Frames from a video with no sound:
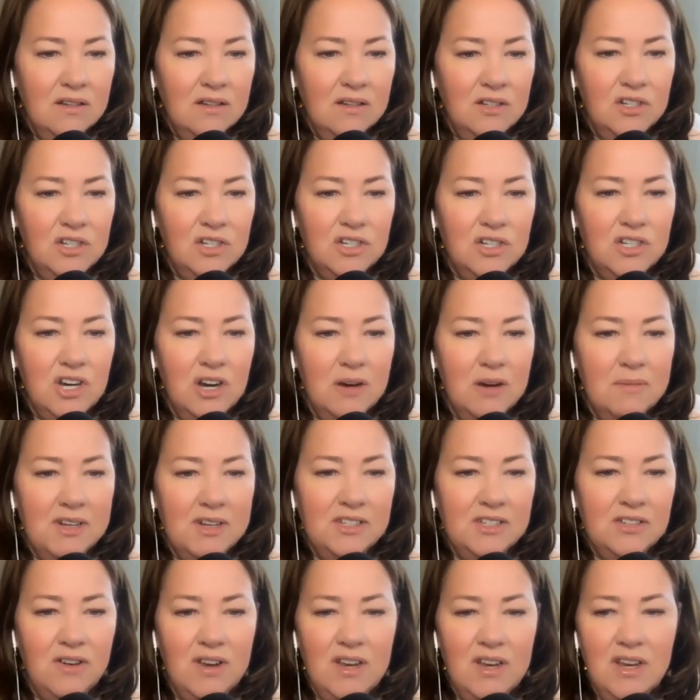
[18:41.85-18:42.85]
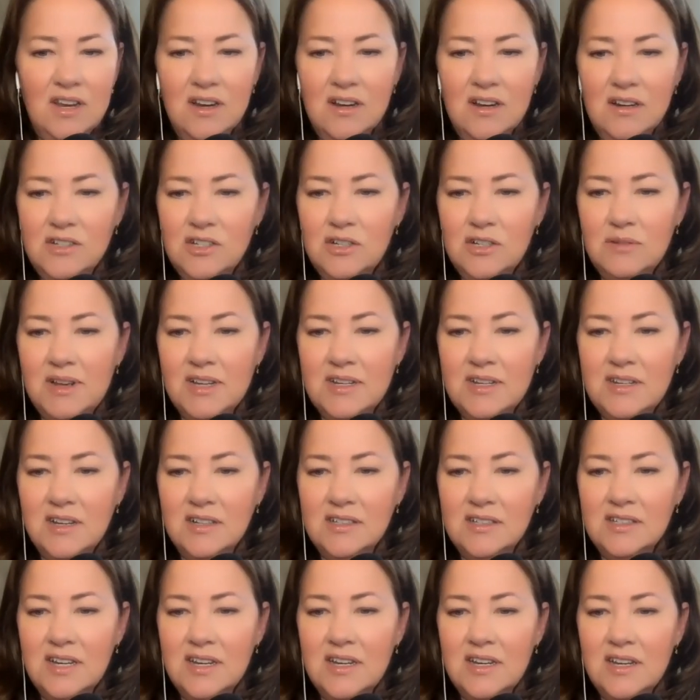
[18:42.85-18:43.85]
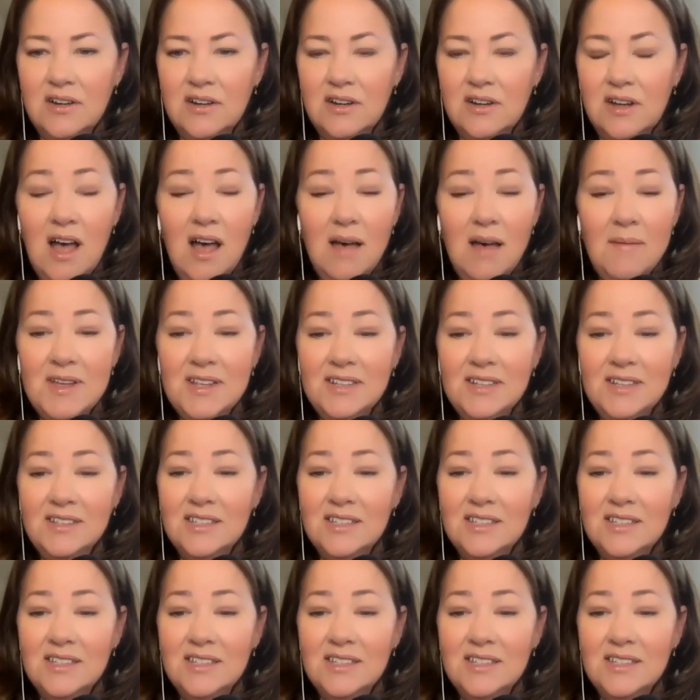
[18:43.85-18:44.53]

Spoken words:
Just share my screen here. Too bad Doug's not here to comment,